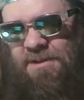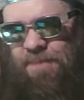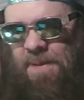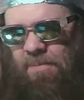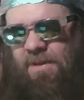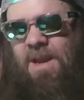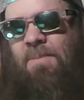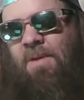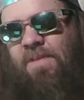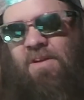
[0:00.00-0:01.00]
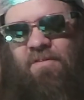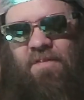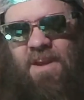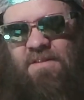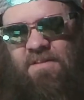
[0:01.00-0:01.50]
people that come over here on
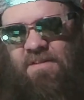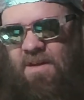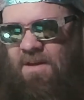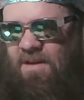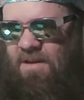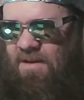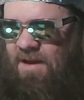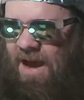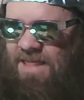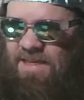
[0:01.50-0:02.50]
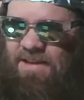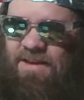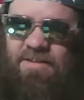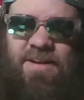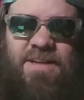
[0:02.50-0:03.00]
visas, I think
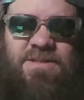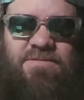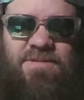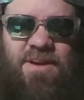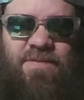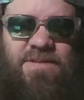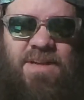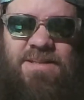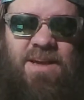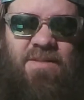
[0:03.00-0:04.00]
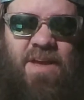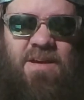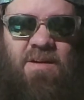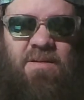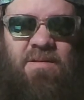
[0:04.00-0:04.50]
they're indentured servants. That's all
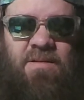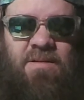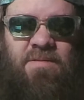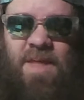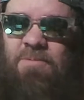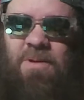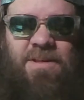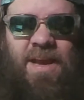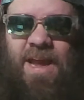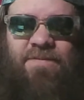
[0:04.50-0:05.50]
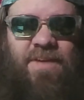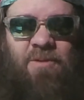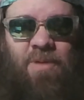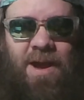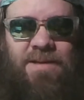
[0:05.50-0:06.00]
they are. They really have
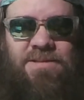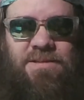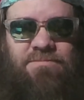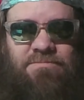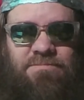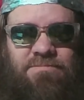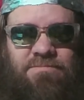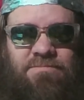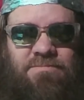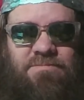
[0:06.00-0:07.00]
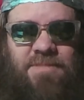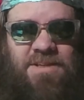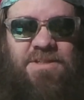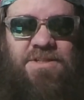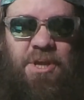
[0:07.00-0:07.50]
no rights.
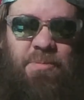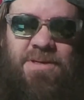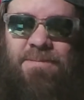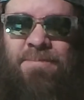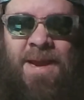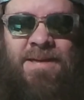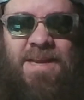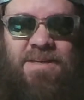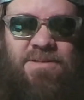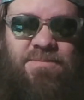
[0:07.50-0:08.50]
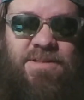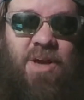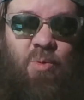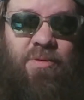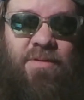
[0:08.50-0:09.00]
They just do what the man tells them that's
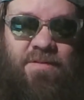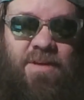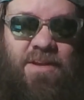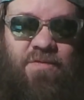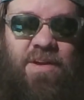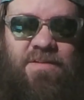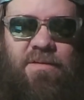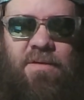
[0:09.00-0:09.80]
holding his visa.